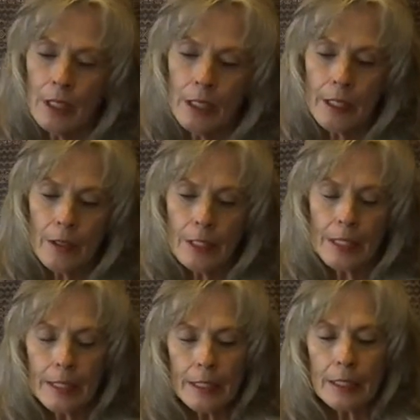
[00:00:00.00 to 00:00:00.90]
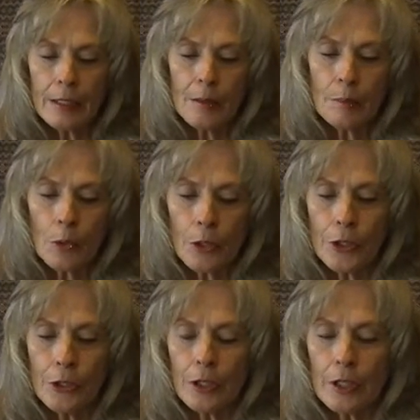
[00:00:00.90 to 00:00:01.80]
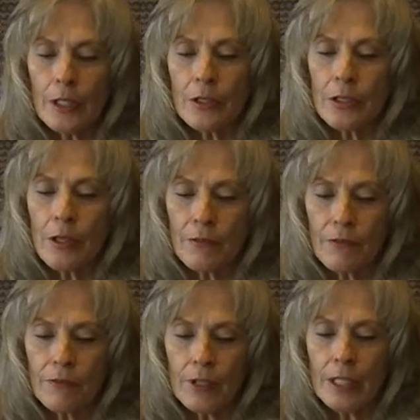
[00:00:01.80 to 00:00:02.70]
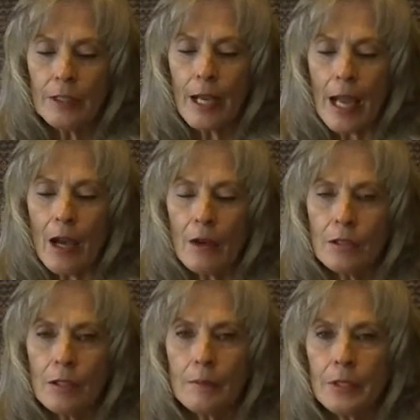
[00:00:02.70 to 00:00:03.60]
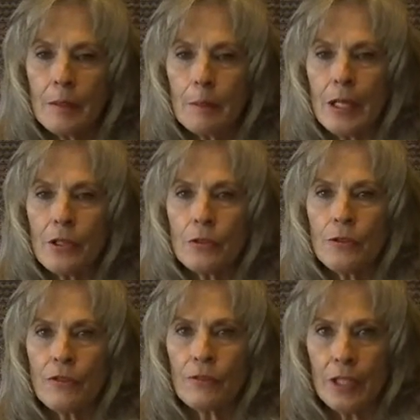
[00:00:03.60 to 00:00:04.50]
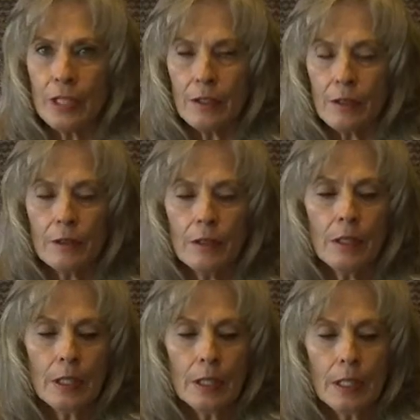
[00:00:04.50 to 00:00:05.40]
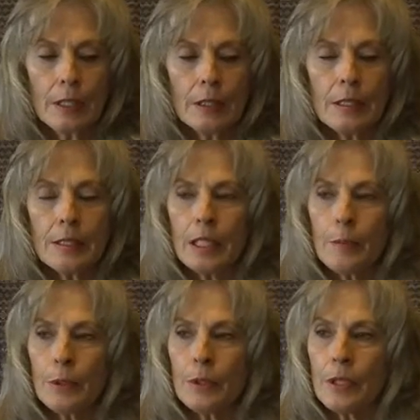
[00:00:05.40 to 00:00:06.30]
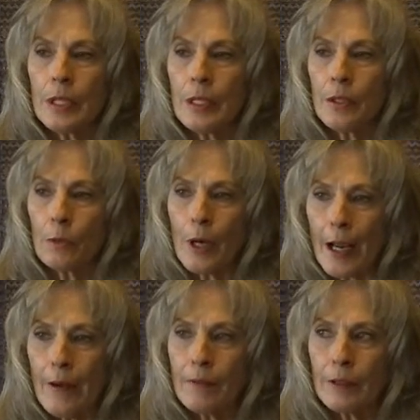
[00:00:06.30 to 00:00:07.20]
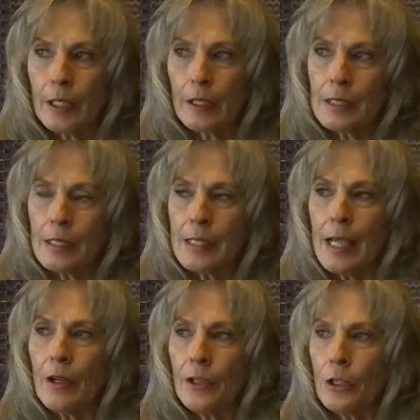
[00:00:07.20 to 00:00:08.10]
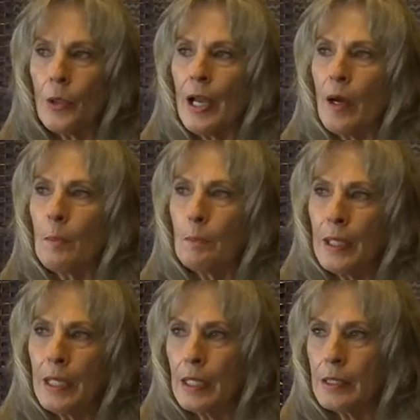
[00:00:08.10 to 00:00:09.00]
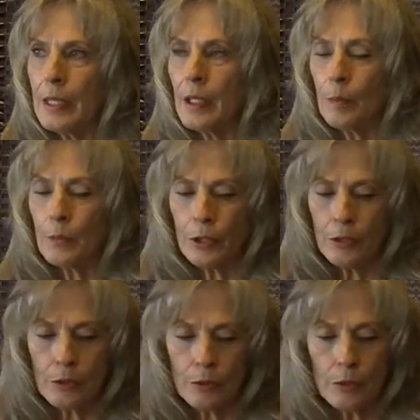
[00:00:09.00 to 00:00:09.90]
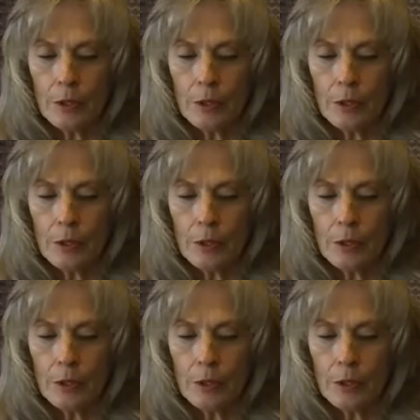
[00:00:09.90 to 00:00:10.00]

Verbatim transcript: Now, again, the more you can let yourself feel how something makes you feel, the deeper the unraveling. This is how you help me to help you.